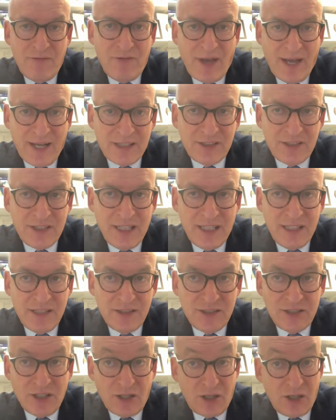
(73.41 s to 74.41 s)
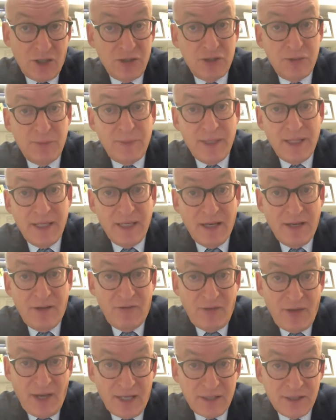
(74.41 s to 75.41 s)
vaccines are going to be
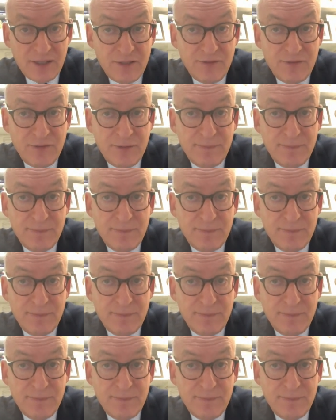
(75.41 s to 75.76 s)
effective.